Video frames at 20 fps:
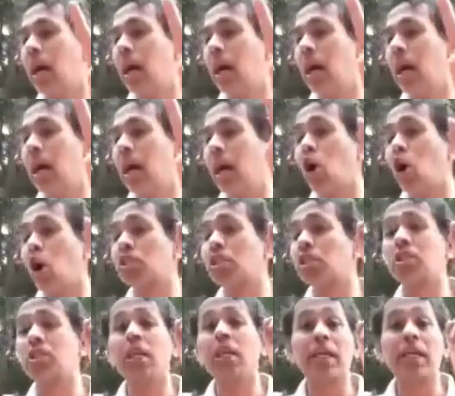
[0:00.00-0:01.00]
uh,
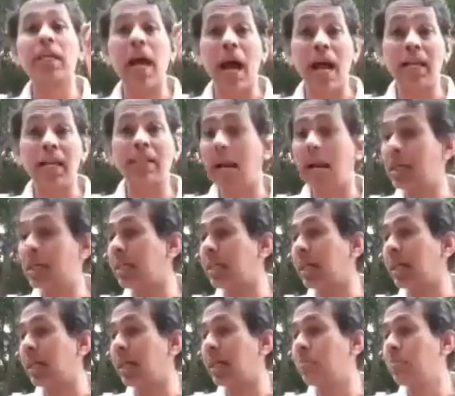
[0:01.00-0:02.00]
costed at that
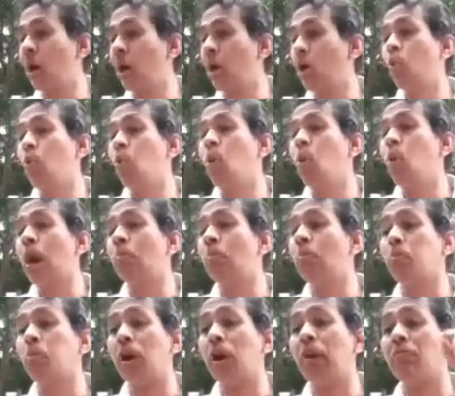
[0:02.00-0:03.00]
time
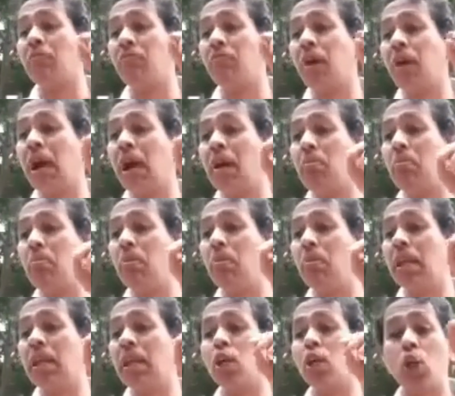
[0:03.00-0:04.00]
$1.5
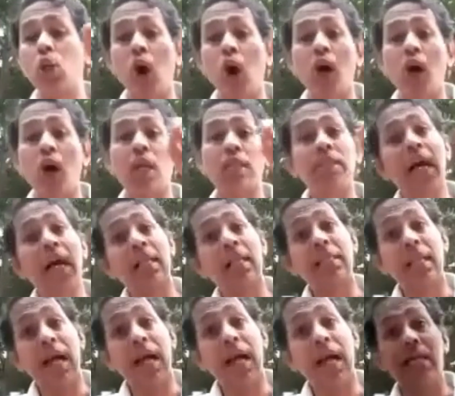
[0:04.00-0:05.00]
million at
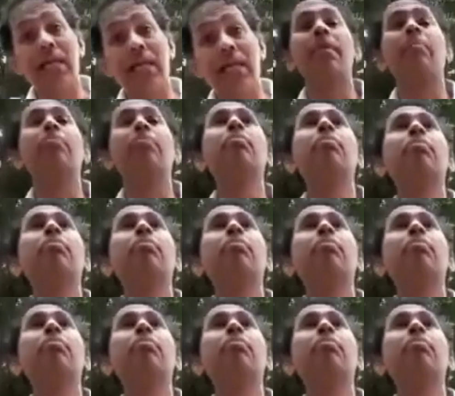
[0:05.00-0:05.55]
that time.